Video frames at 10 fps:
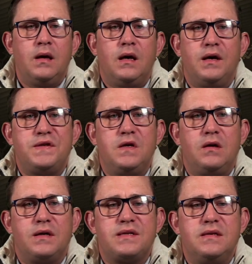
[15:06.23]
As you
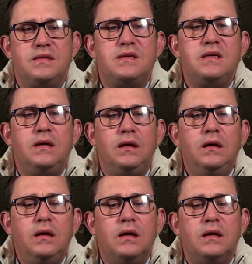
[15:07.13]
guys can
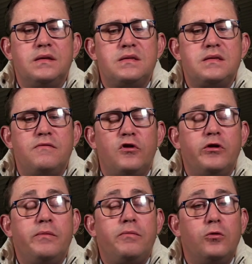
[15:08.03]
see, it's
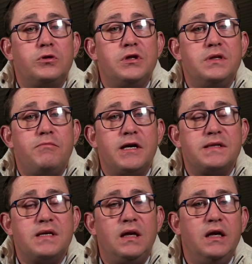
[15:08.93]
very important
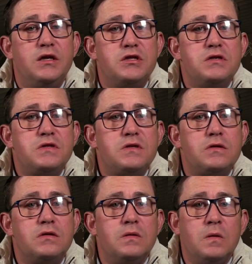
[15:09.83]
basically just
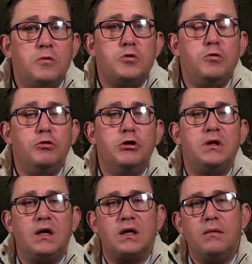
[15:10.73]
to do it
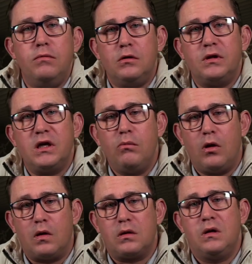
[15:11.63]
like a building
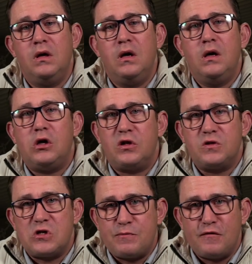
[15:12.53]
block on
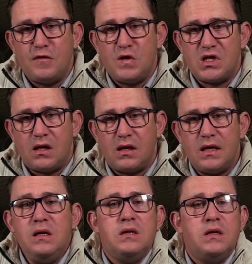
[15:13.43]
top of each
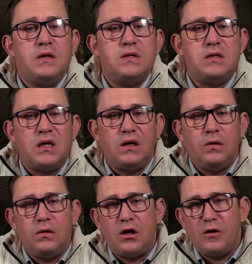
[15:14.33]
other.
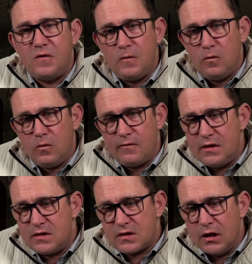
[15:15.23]
So go through all of
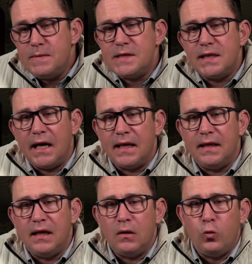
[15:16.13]
these tips
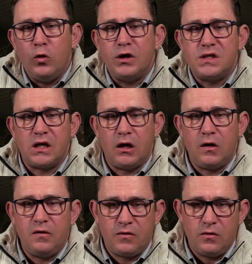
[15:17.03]
and then work
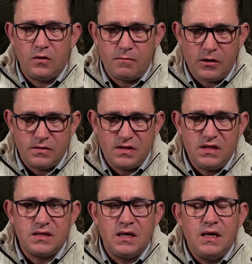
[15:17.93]
slowly through the process